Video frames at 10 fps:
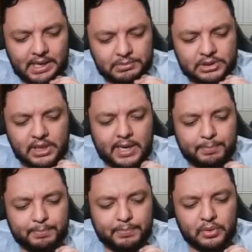I'm just going to
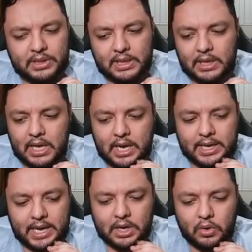put the uh,
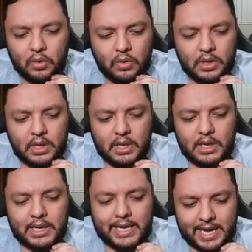gecko,
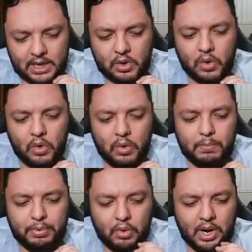gecko,
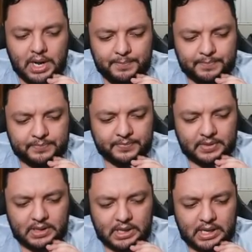boa,
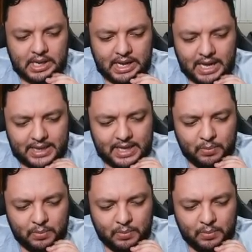and then